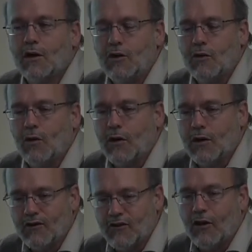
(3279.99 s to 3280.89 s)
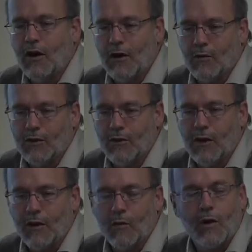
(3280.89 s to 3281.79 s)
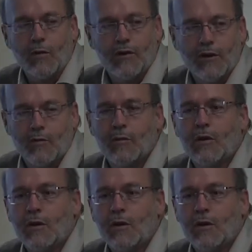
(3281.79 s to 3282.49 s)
your installer will know how to work with them